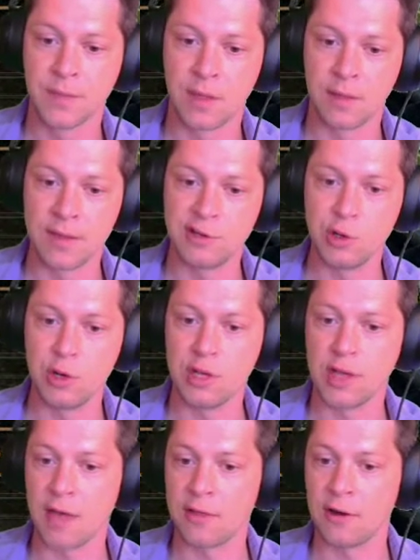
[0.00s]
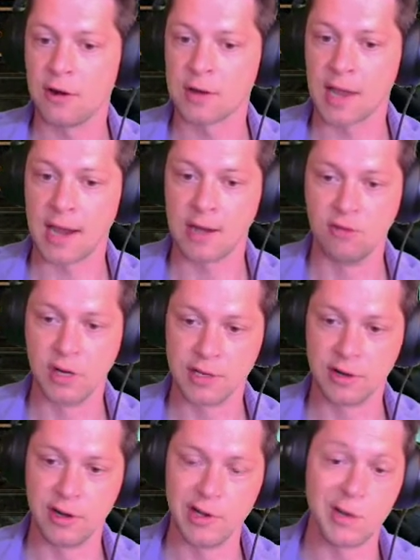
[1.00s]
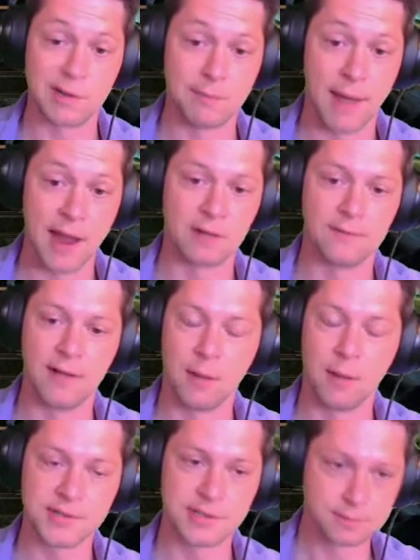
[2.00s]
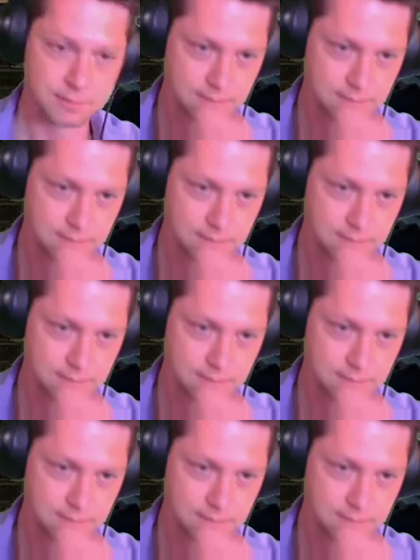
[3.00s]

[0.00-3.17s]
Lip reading: These two together can really turn you into Michael Phelps